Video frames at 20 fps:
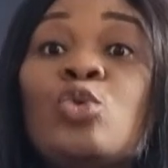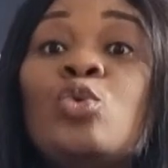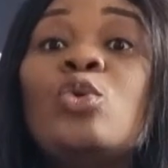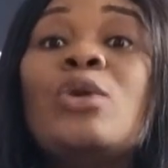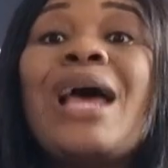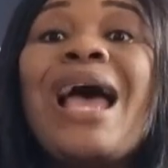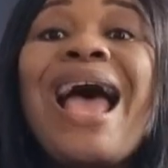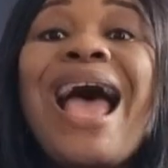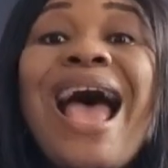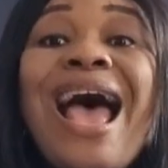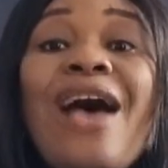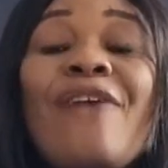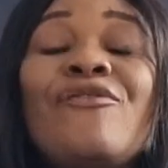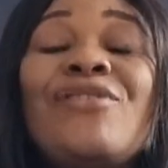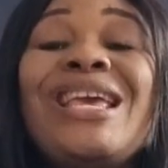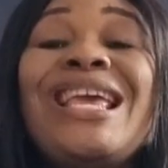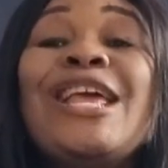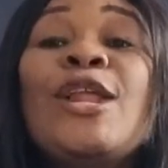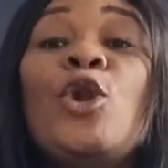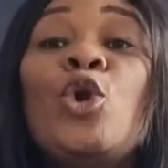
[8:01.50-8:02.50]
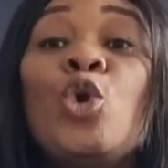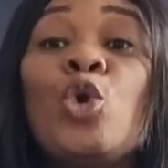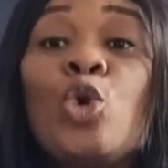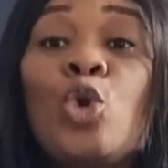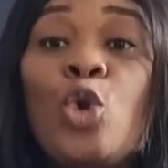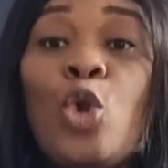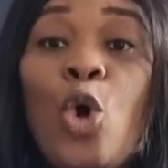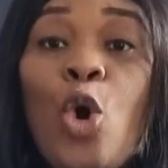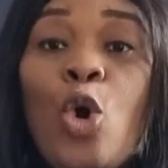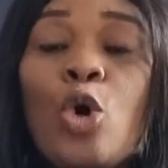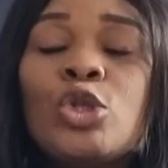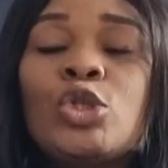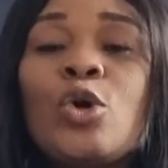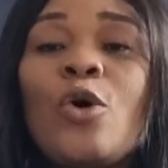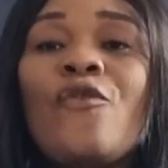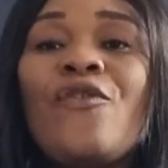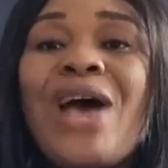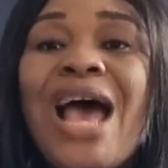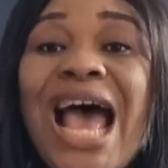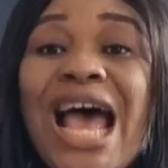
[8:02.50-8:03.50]
could have a lot
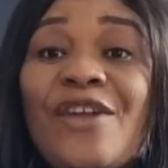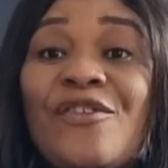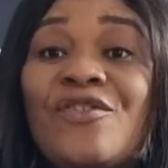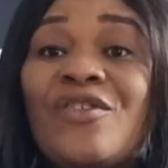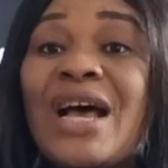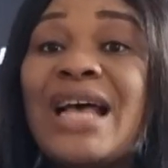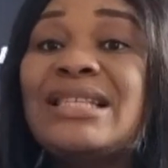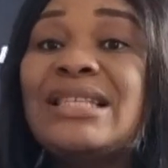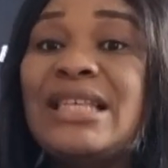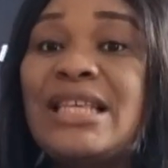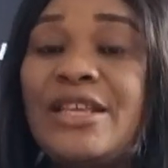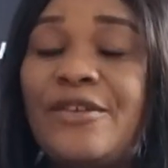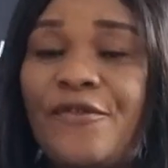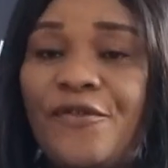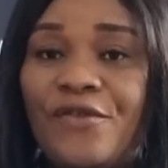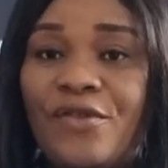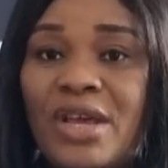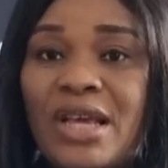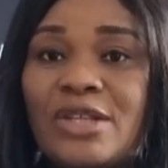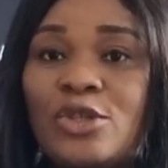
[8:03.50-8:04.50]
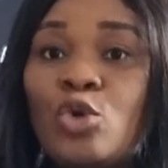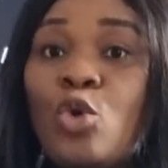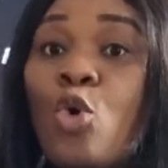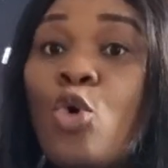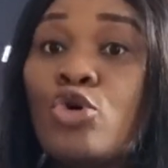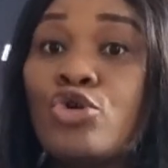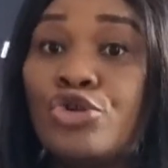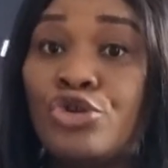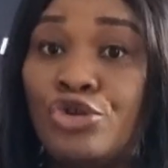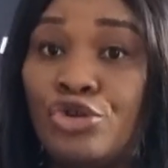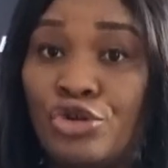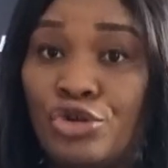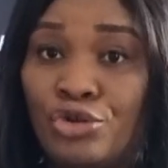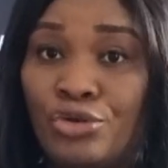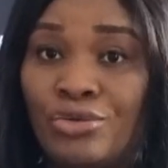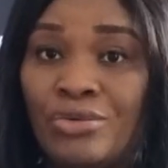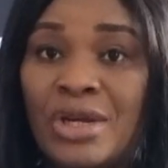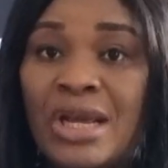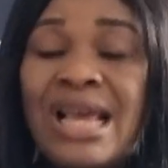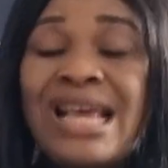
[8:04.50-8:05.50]
of adverse effects on
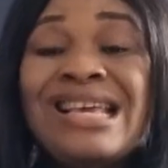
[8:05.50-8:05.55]
you.